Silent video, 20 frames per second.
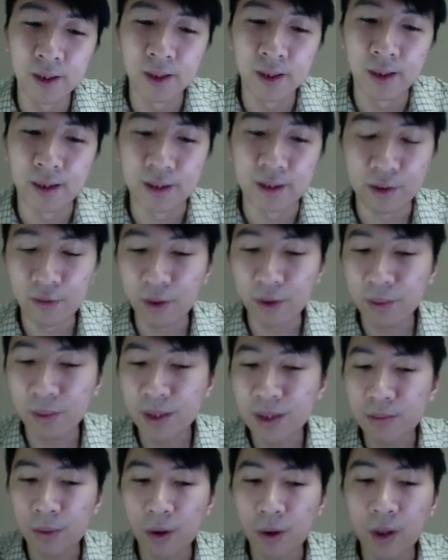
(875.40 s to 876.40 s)
And so from
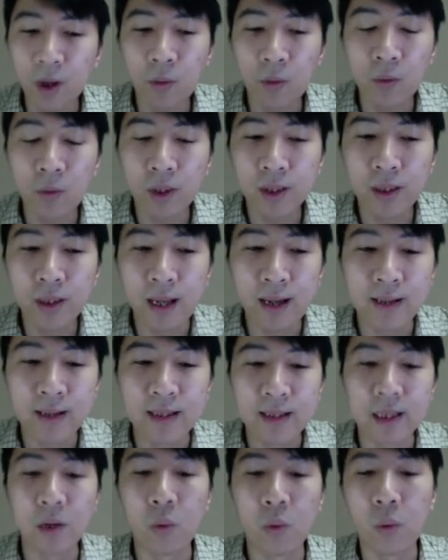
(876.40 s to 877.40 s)
this point onward,
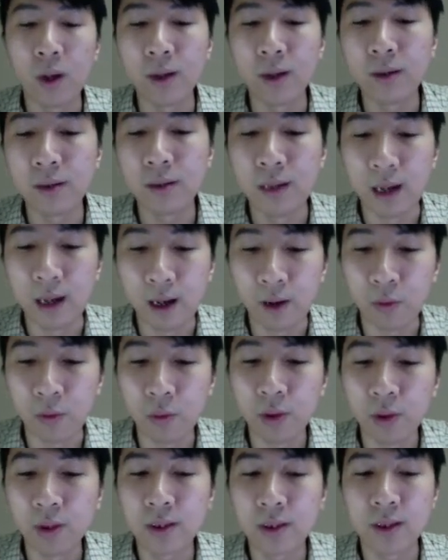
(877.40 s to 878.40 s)
Alexander went
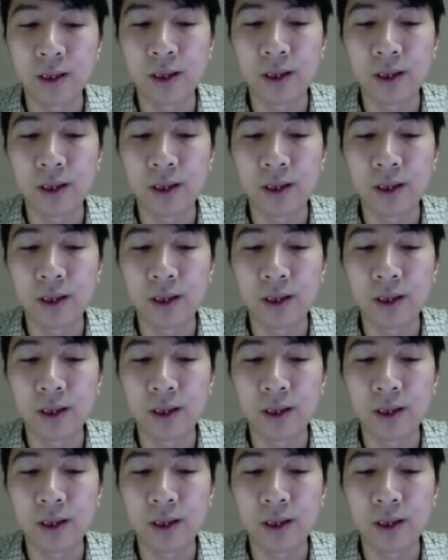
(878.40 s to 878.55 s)
downwards